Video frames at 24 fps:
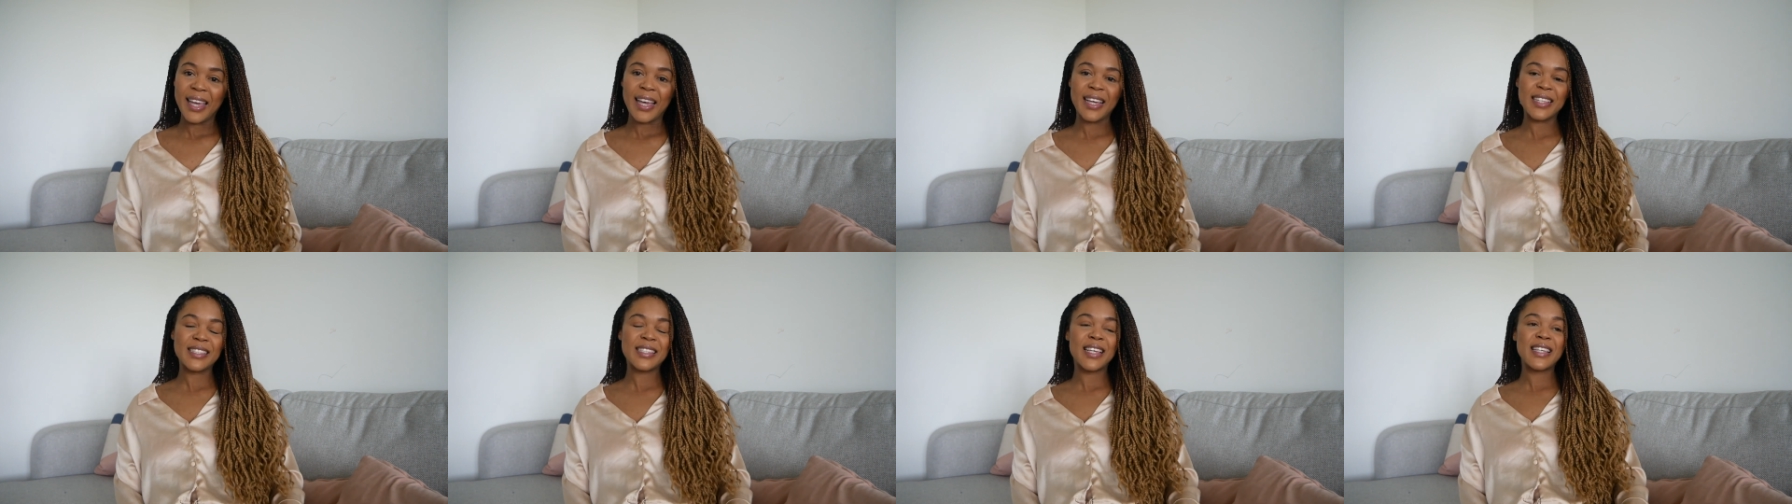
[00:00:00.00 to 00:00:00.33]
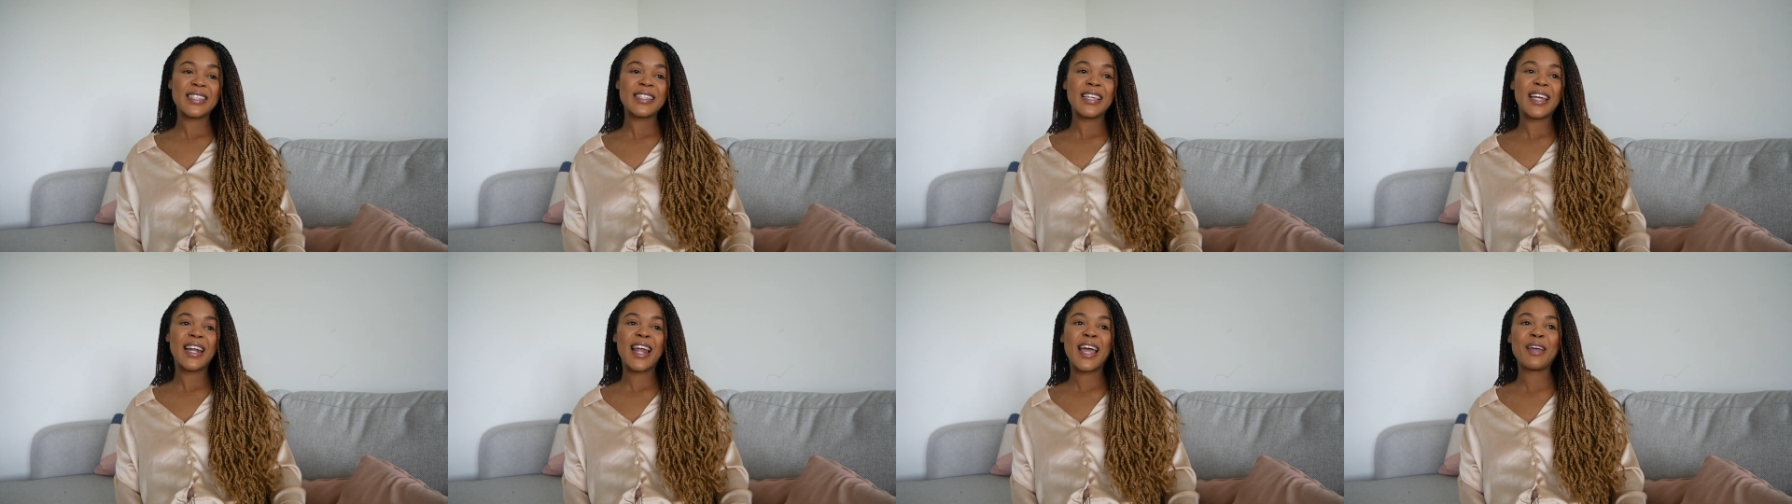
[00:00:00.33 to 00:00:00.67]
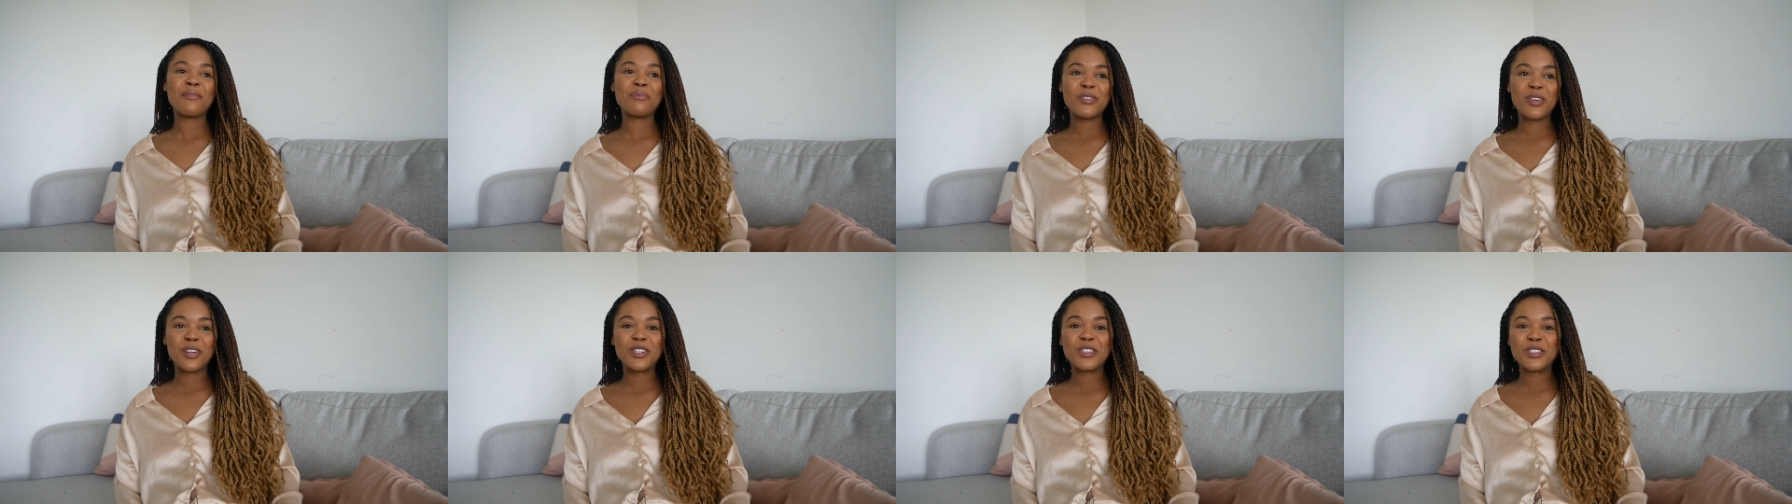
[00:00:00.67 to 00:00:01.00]
As I said, I'm
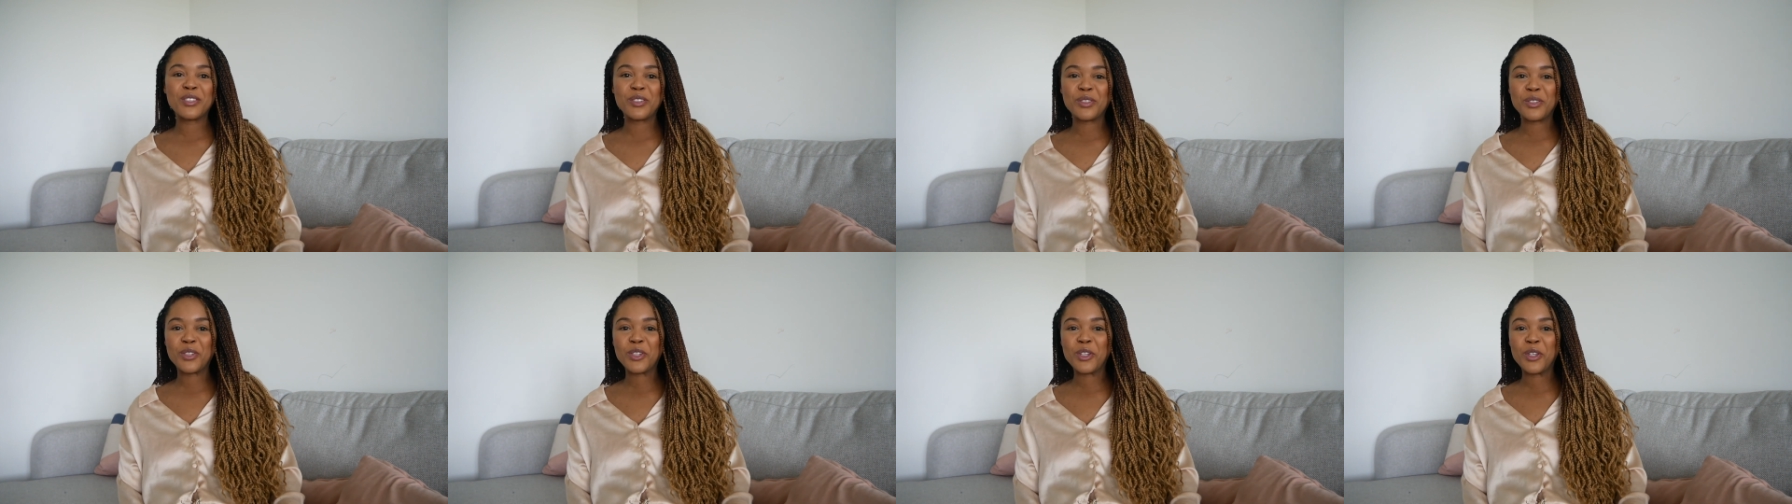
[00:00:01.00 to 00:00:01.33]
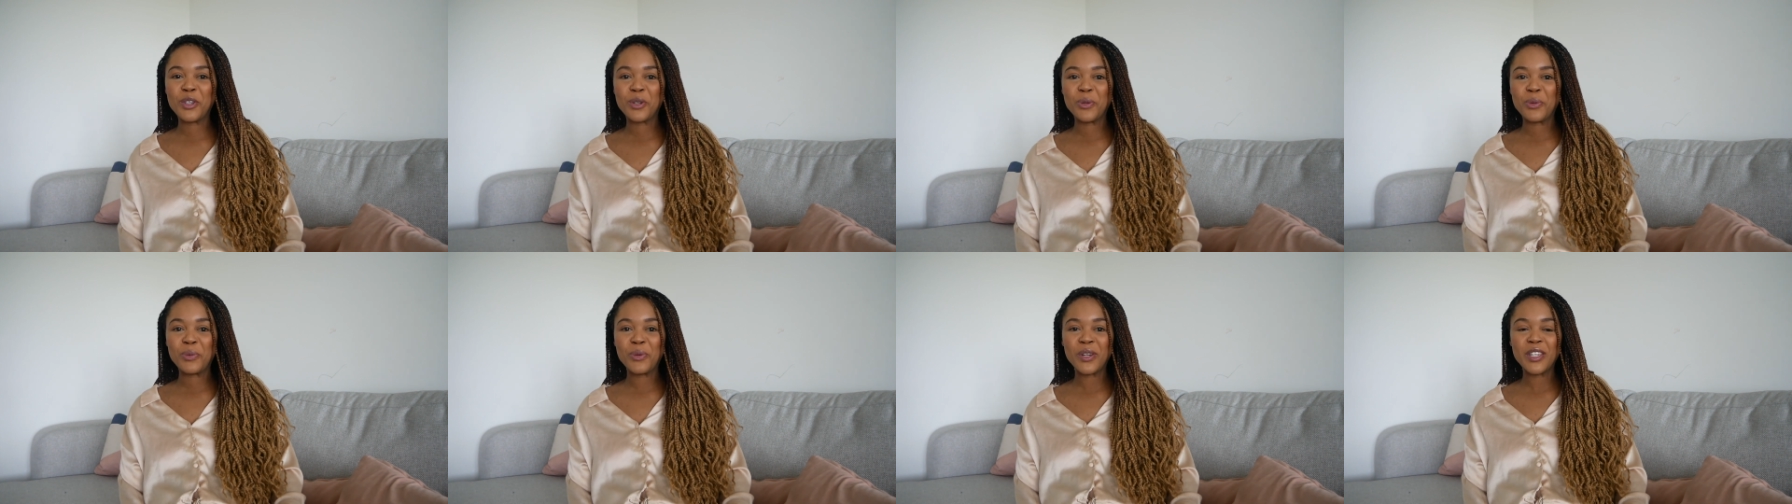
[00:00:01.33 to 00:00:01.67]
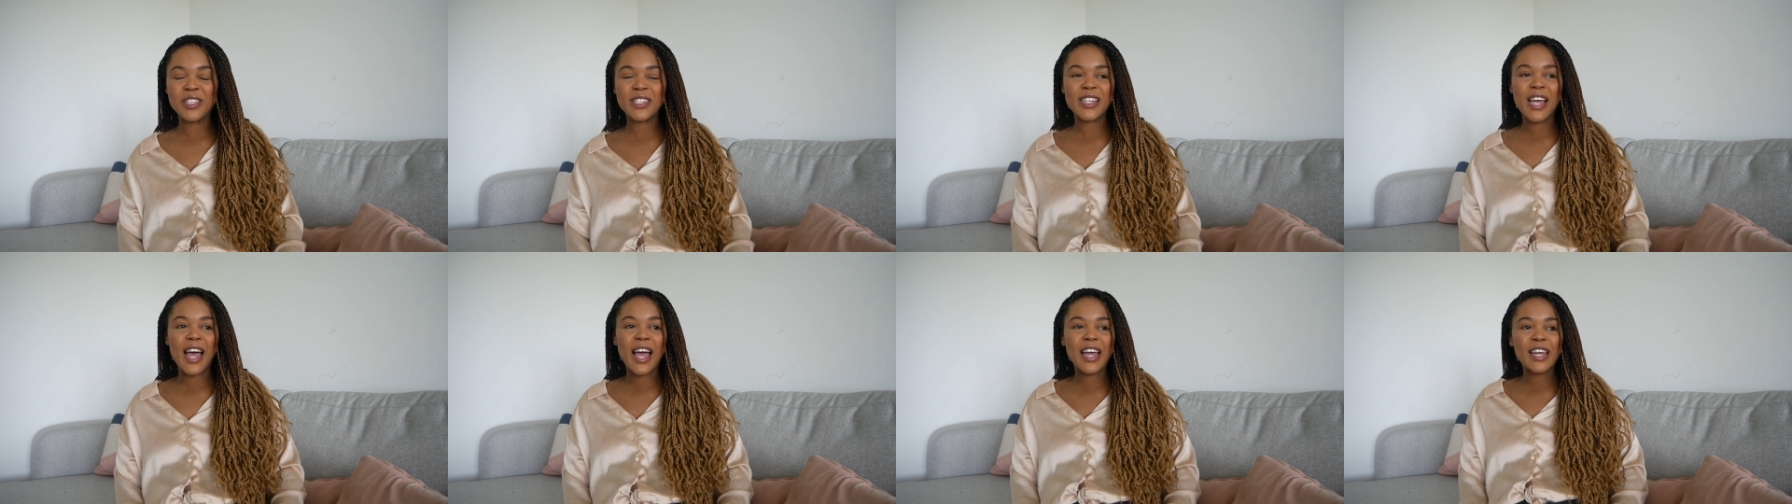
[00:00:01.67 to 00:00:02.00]
32,
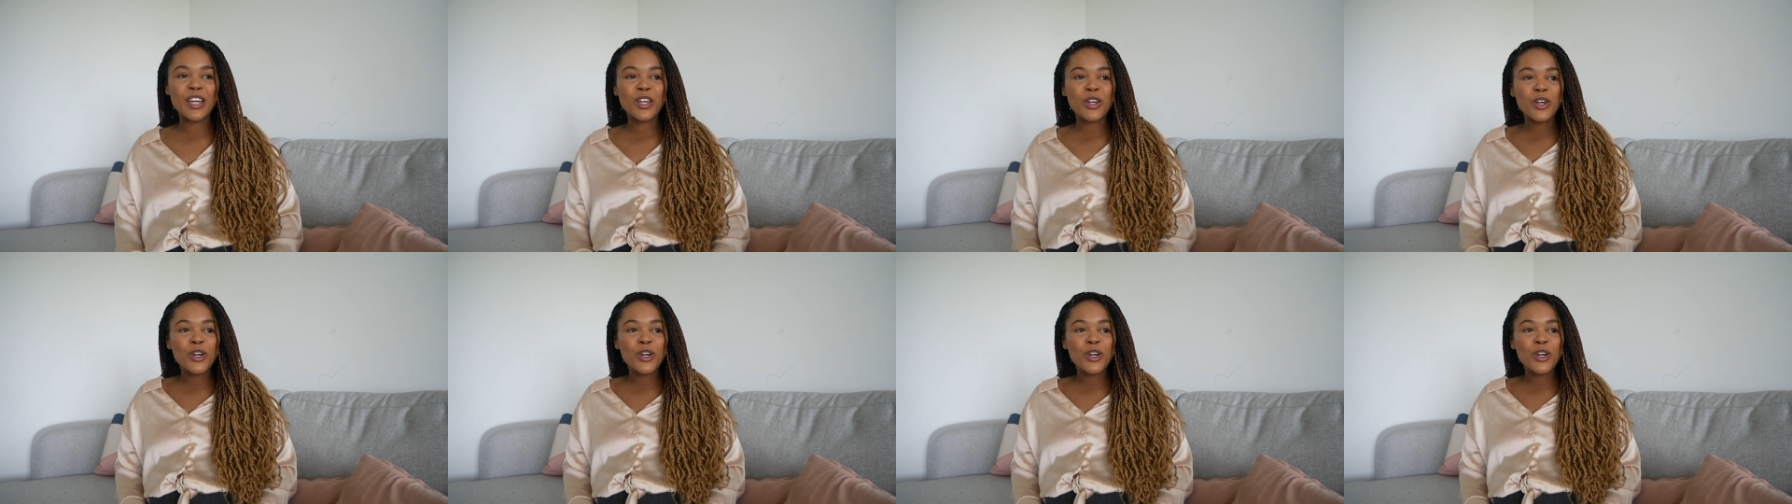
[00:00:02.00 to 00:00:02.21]
which I